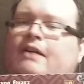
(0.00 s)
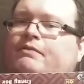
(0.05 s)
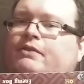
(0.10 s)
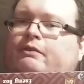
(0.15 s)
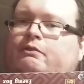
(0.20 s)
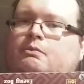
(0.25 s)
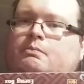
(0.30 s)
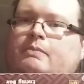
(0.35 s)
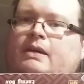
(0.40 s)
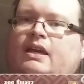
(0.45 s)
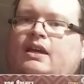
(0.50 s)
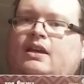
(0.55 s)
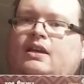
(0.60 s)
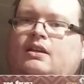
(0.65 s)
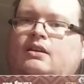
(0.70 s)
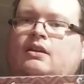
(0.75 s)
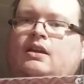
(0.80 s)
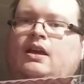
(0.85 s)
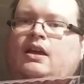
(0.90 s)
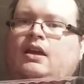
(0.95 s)
of them
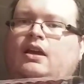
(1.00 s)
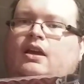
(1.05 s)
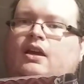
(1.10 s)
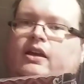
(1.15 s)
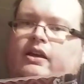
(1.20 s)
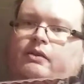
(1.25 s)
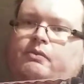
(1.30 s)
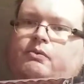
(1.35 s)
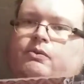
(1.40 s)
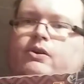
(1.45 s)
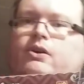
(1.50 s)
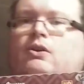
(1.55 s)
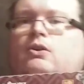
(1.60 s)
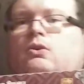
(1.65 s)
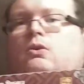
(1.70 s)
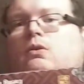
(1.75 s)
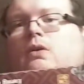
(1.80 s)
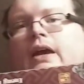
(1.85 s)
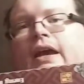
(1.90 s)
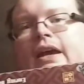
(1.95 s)
being
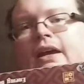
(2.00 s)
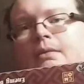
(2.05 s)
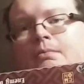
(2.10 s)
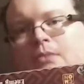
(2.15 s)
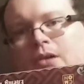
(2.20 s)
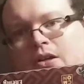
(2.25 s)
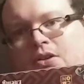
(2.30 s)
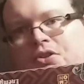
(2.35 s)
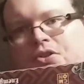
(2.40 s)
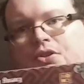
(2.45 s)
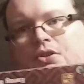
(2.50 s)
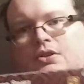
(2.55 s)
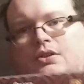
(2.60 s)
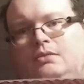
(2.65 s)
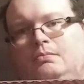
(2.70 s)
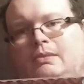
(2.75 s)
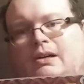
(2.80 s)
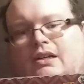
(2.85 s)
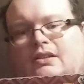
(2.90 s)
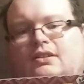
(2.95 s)
hero and monster
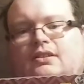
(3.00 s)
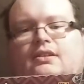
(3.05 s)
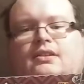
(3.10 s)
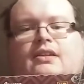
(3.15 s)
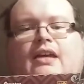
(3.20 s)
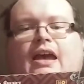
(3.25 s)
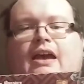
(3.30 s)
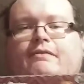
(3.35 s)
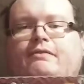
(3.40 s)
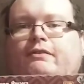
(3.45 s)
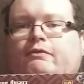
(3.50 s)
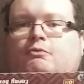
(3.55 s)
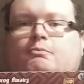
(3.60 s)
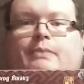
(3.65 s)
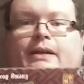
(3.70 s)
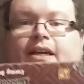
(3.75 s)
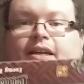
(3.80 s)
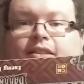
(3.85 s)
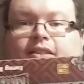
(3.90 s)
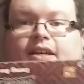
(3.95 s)
boxes. Half of them
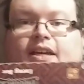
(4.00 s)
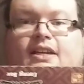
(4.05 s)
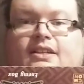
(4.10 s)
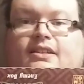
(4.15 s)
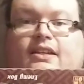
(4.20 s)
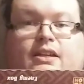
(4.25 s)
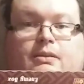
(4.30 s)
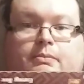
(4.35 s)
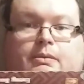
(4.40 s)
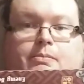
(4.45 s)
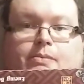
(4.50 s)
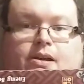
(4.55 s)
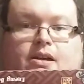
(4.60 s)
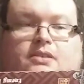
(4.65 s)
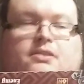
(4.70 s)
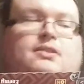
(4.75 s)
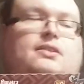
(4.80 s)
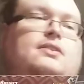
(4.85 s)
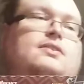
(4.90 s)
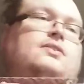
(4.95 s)
being these enemy
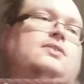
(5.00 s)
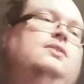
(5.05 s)
boxes.